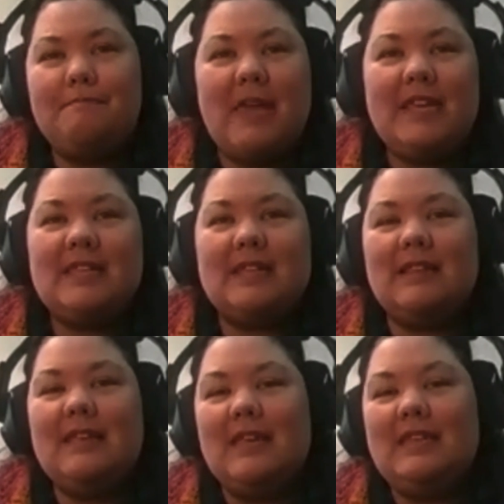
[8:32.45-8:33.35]

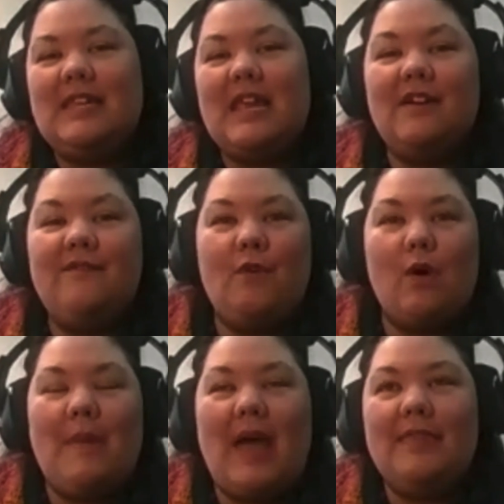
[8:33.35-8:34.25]
basically the data
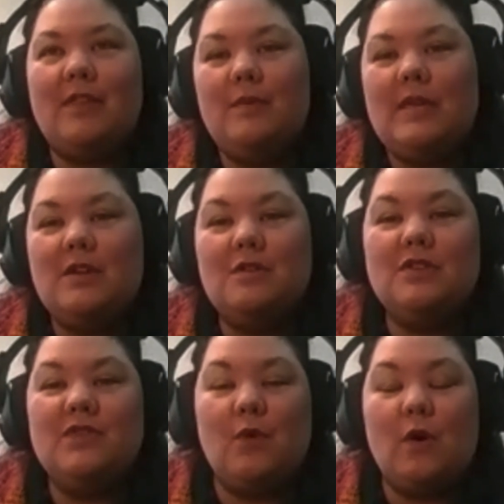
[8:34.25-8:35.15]
format that we
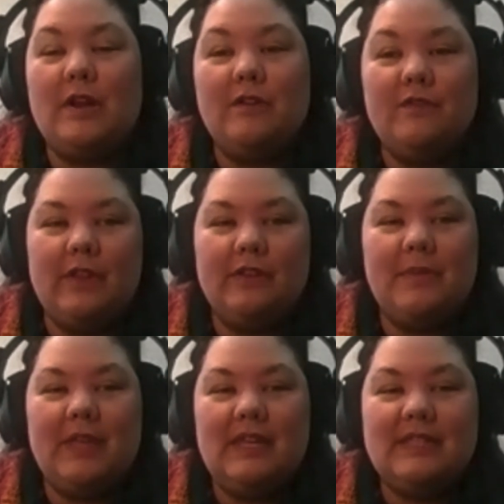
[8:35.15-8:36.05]
use for known
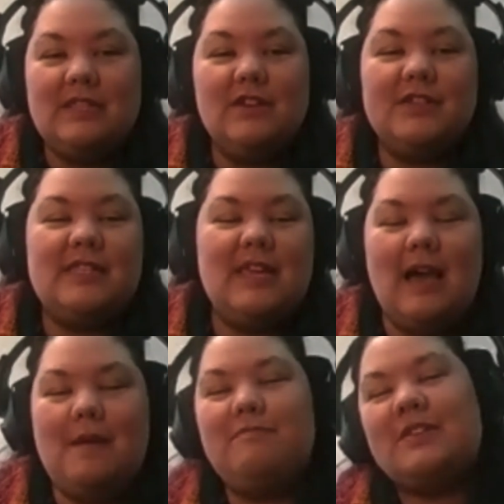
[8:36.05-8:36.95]
vulnerabilities. And you'll see
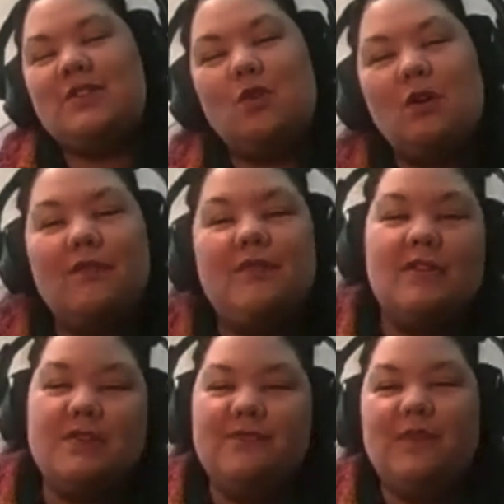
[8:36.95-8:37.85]
I sort of
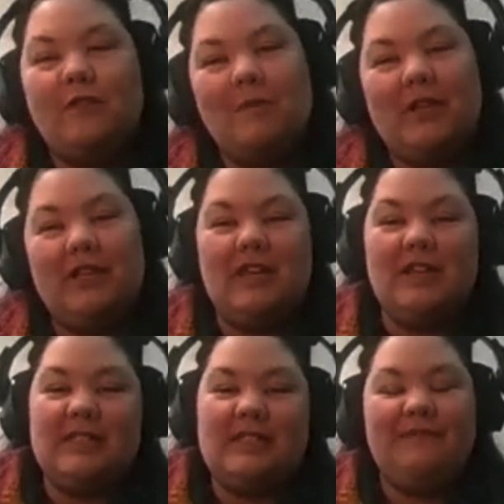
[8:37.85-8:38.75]
use
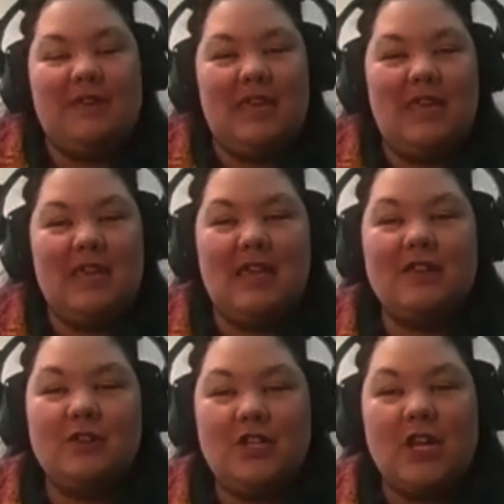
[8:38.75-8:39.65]
vulnerabilities, CVE
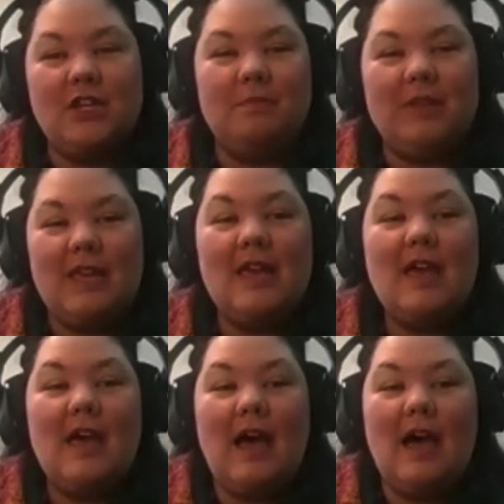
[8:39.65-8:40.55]
interchangeably
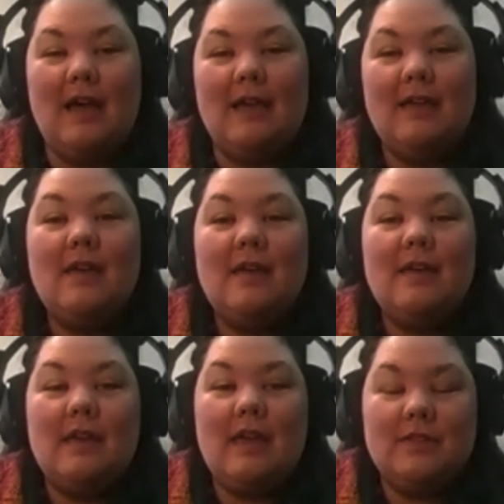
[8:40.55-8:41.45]

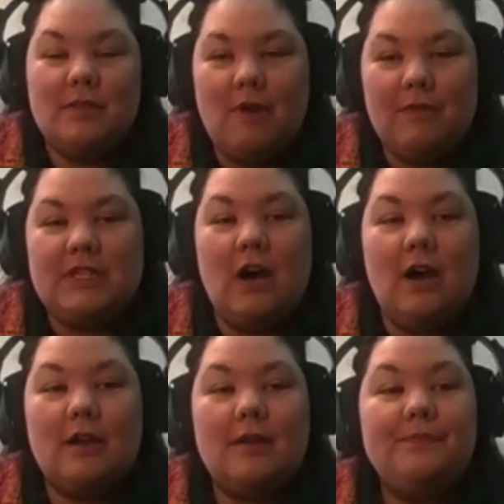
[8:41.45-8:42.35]
throughout the
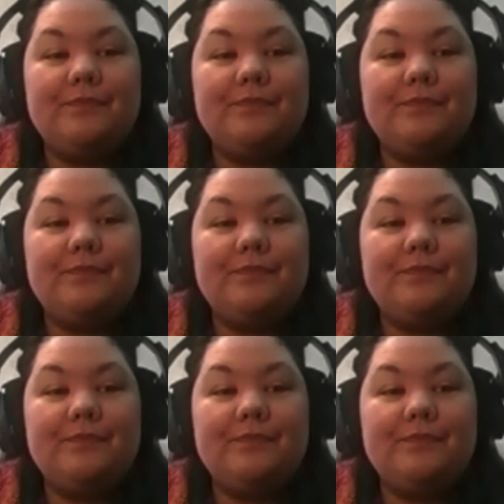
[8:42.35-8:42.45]
talk.